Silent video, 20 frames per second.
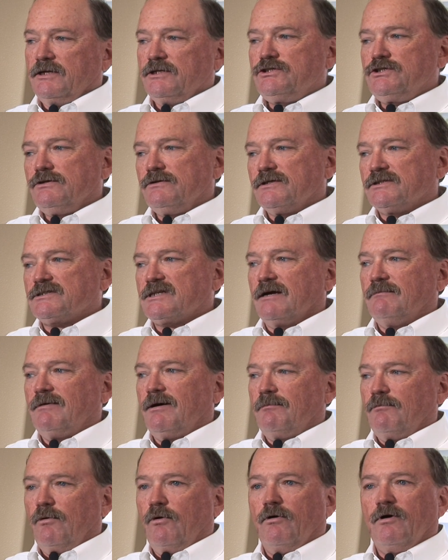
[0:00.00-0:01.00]
issue that's come
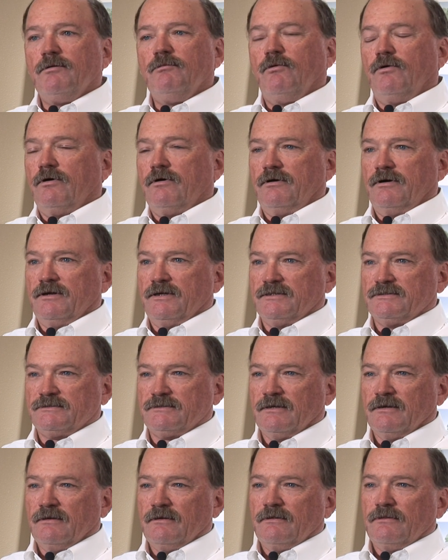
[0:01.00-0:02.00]
up more and more as
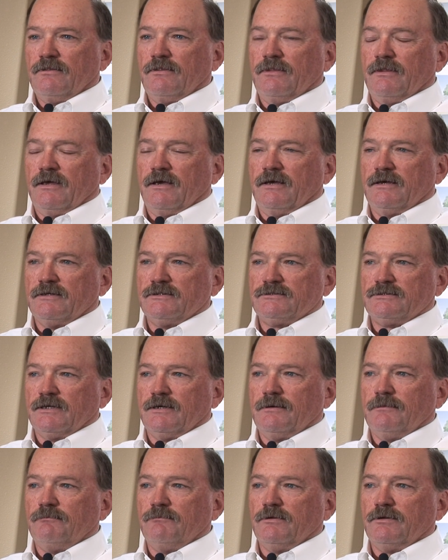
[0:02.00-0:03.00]

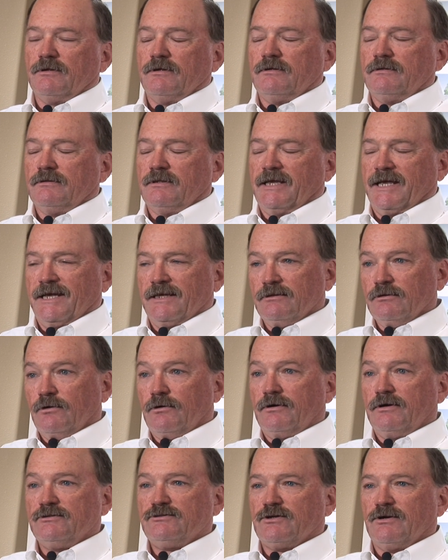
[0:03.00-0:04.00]

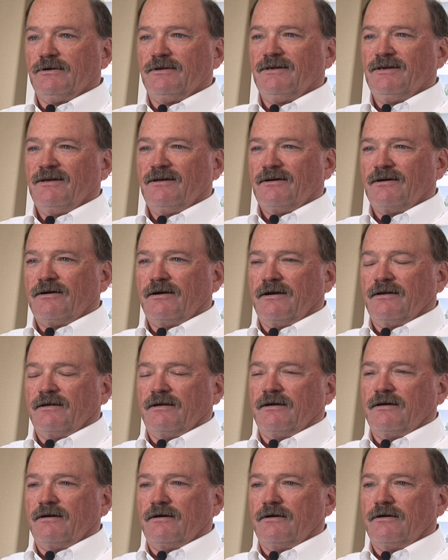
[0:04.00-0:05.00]
landlords
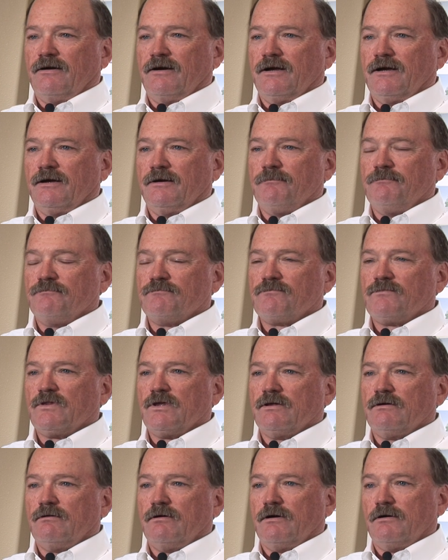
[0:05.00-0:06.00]
are
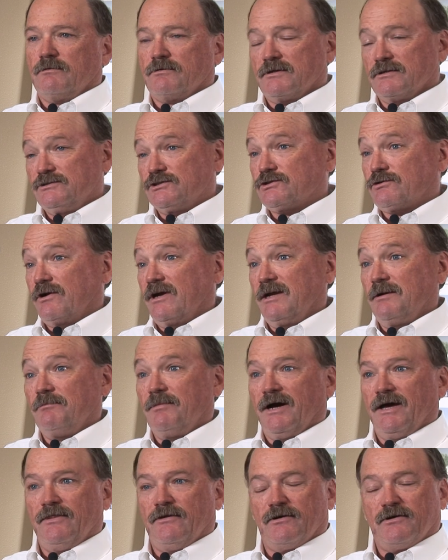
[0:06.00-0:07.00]
constrained
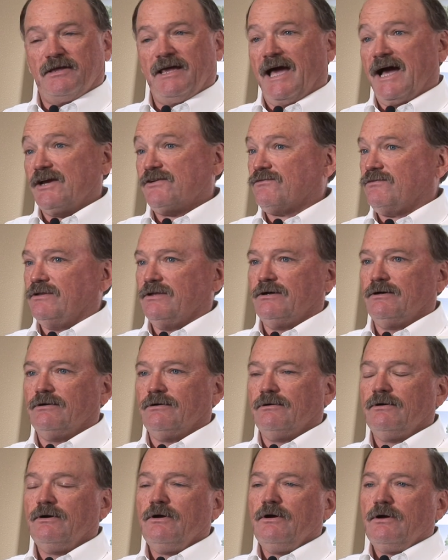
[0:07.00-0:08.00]
by their cash
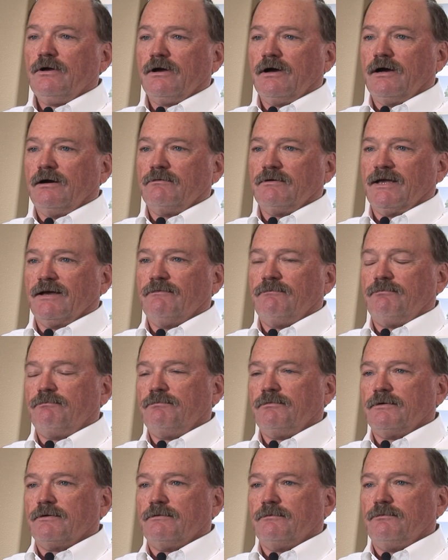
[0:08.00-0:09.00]
flow. We have
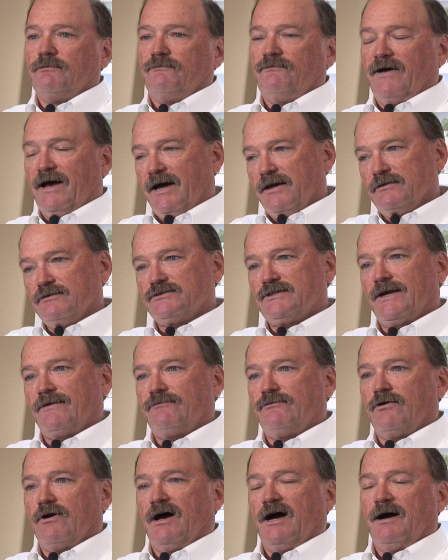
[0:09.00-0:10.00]
values have
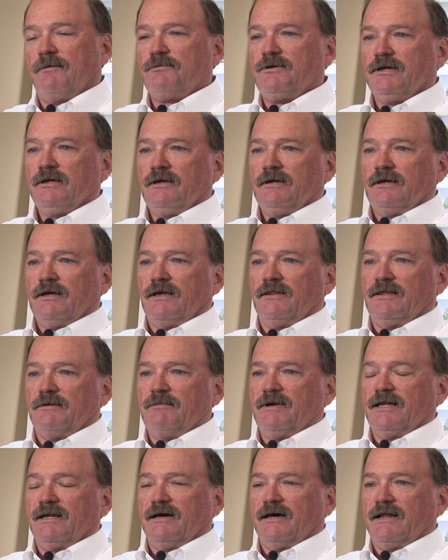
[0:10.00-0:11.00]
dropped, and they
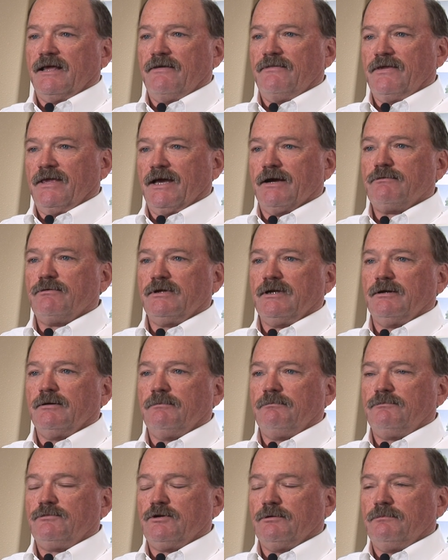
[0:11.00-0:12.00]
may not have the equity
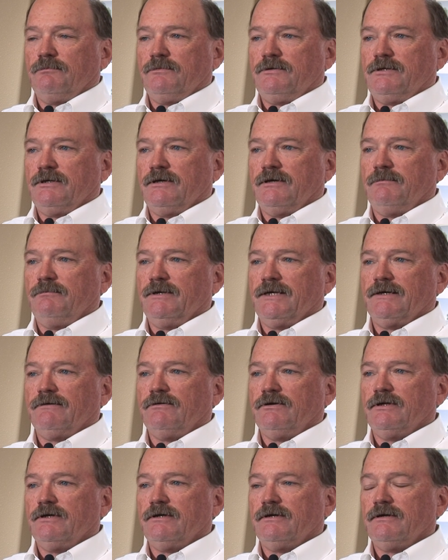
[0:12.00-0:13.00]
to be able
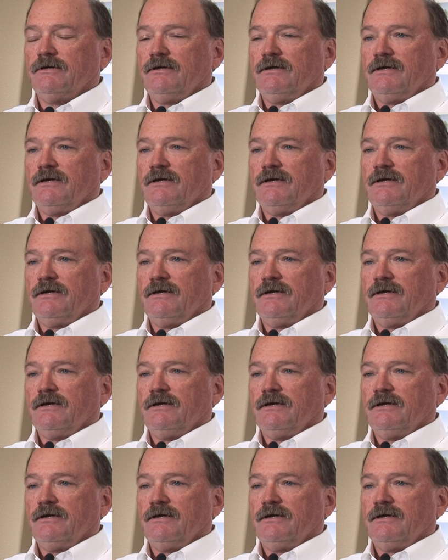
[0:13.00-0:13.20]
to